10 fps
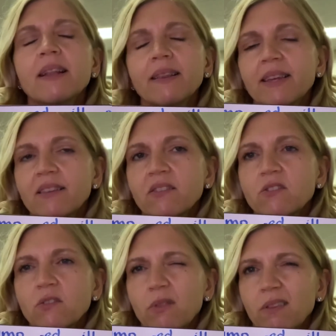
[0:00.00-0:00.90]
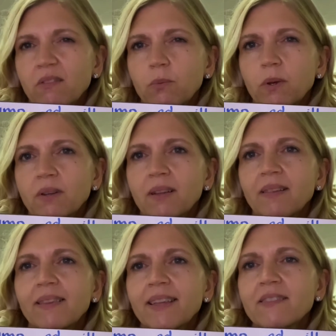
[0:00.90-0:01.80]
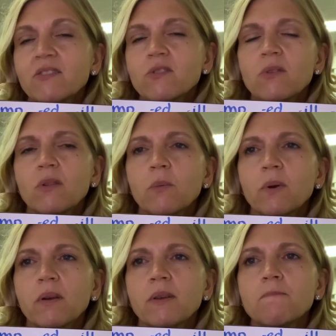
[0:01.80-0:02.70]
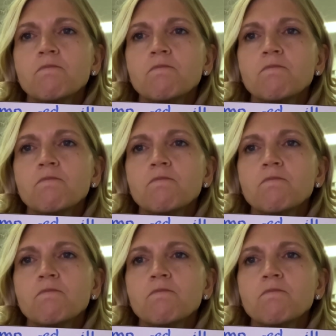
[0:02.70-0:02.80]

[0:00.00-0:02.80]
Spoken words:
Let's do this word. Let's do the word